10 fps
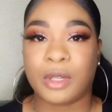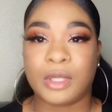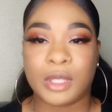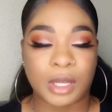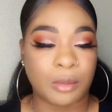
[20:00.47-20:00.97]

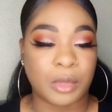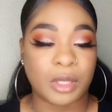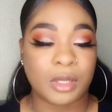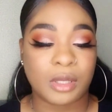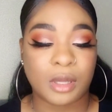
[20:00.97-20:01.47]
setting
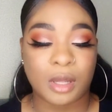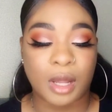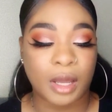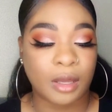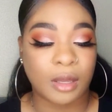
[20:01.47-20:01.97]
mist.
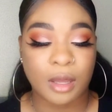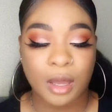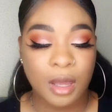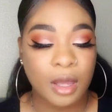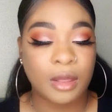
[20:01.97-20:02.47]
Like,
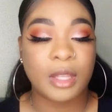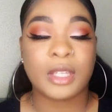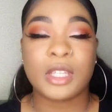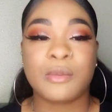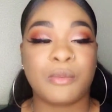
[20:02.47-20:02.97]

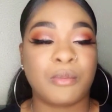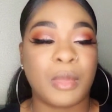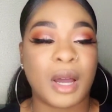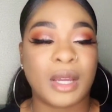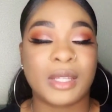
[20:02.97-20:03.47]
This is
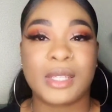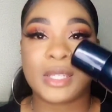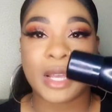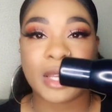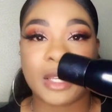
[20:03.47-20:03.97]
my
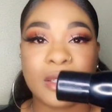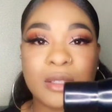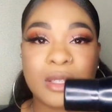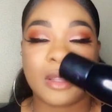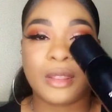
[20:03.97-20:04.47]

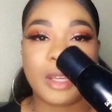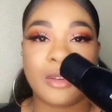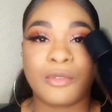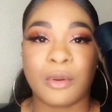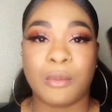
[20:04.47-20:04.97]
second
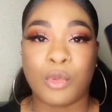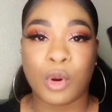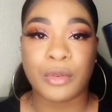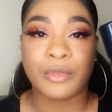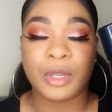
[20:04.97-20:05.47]
thing from
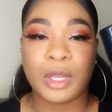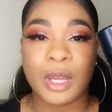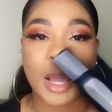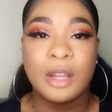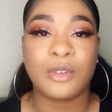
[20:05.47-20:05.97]
Morphe.
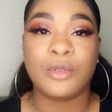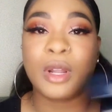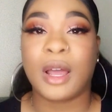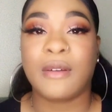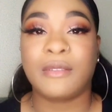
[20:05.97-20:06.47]
I do
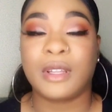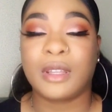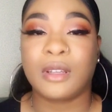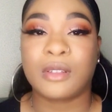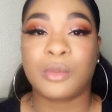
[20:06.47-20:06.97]
not have
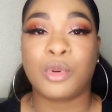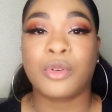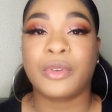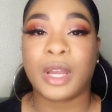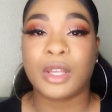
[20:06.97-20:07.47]
nothing else in
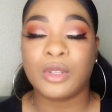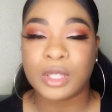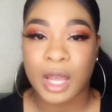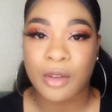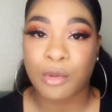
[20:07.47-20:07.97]
Morphe. I used
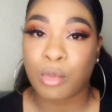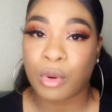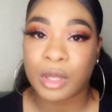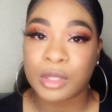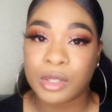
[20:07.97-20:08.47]
to have a
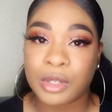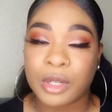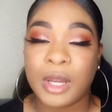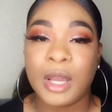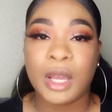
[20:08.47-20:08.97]

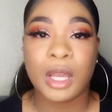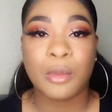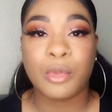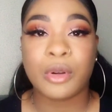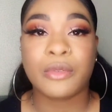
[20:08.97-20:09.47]
bronzer in
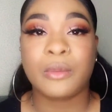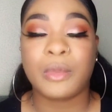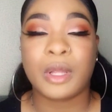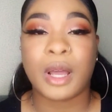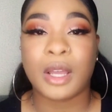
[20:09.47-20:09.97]
Morphe,
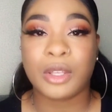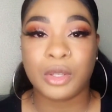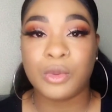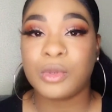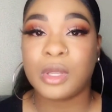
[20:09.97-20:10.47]
but I
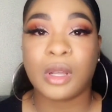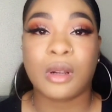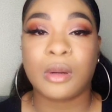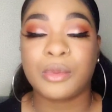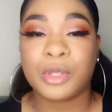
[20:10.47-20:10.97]
used it
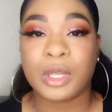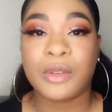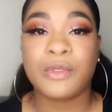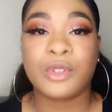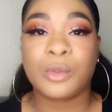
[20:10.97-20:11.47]
up to
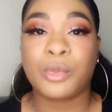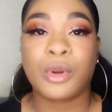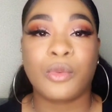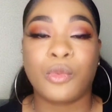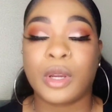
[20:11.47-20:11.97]
even to the
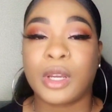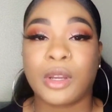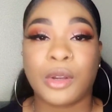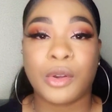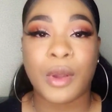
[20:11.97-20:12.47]
point where
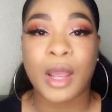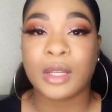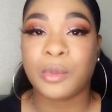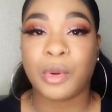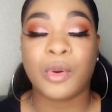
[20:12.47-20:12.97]
it
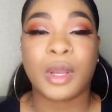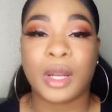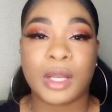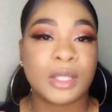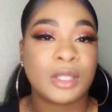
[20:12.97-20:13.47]
cracked, broke,
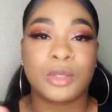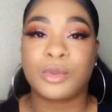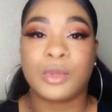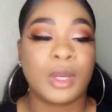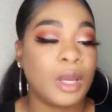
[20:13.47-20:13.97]
and I
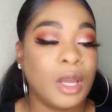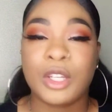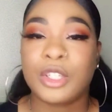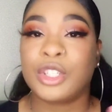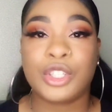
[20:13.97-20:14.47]
still
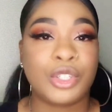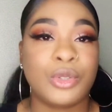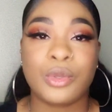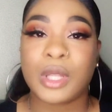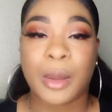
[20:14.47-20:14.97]
just
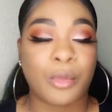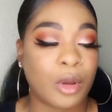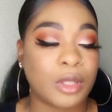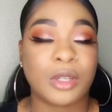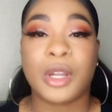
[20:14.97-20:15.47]
used that
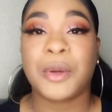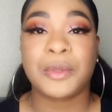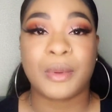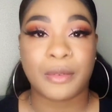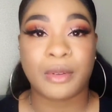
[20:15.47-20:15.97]
bronzer. That
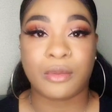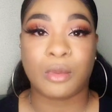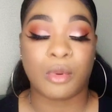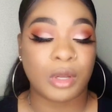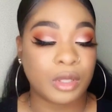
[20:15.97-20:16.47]
was my
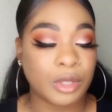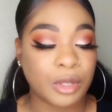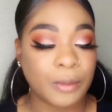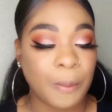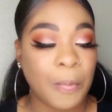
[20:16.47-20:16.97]
favorite
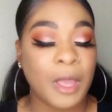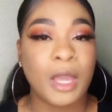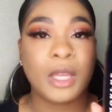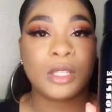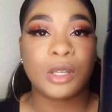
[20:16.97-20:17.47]
bronzer.
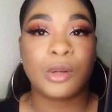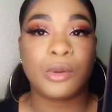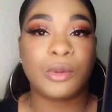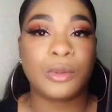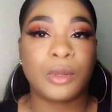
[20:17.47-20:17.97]

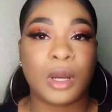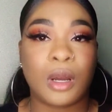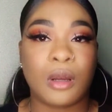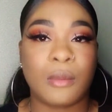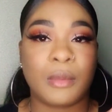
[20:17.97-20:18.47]
So
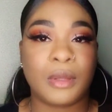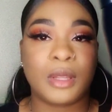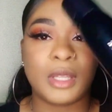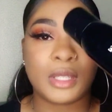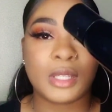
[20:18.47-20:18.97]

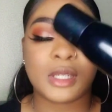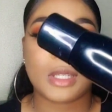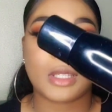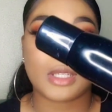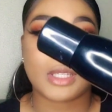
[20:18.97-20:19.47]
this
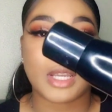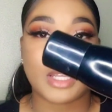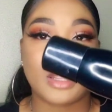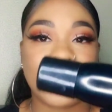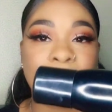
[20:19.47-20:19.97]
is the
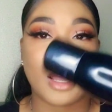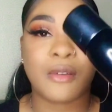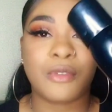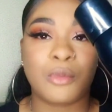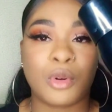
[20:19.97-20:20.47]
second thing I
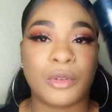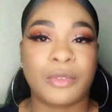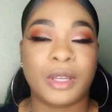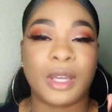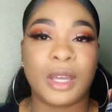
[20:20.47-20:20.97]
have from
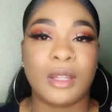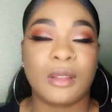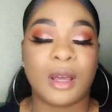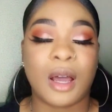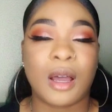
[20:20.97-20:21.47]
Morphe,
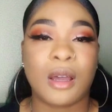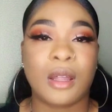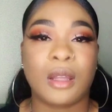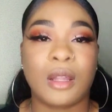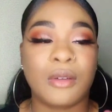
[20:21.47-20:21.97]
and I
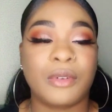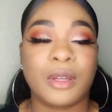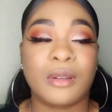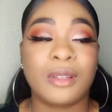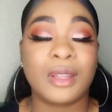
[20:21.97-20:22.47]
love
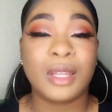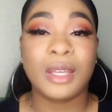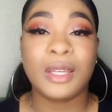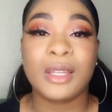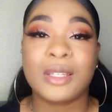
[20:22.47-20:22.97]
it. The
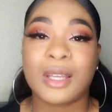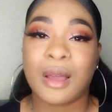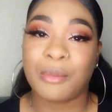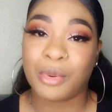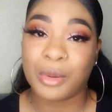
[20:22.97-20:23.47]
thing is,
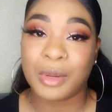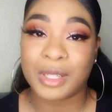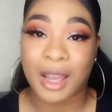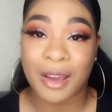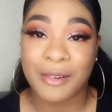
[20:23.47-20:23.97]
I'm pretty
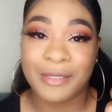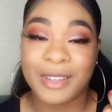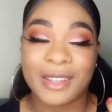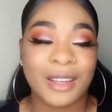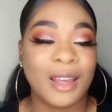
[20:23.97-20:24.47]
much out of
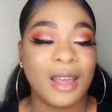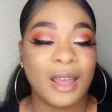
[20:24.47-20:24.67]
it.